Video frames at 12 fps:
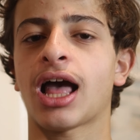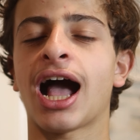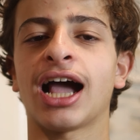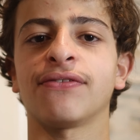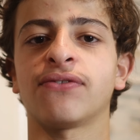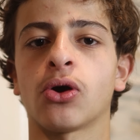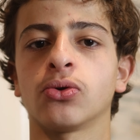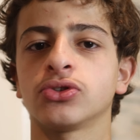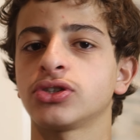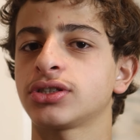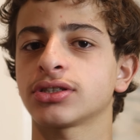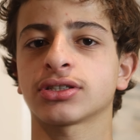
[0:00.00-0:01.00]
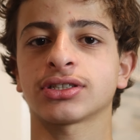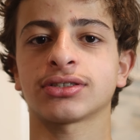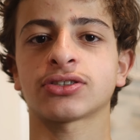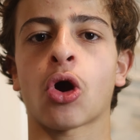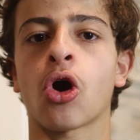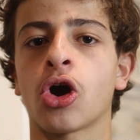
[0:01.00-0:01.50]
iPhones,
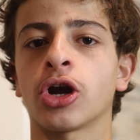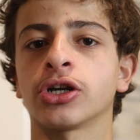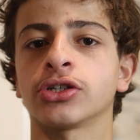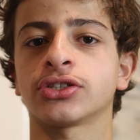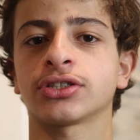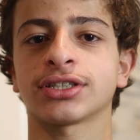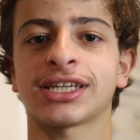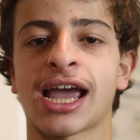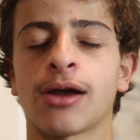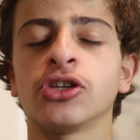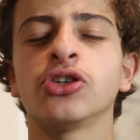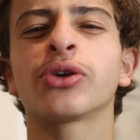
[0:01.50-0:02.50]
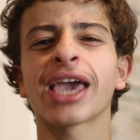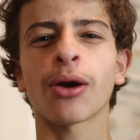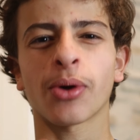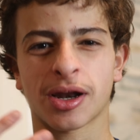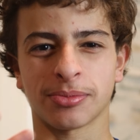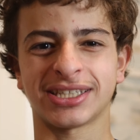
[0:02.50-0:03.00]
cars, you
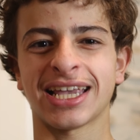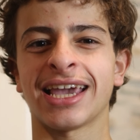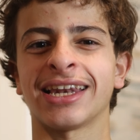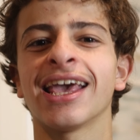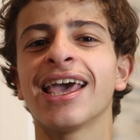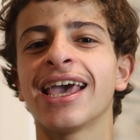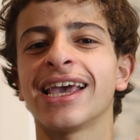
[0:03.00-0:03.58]
get what I'm saying.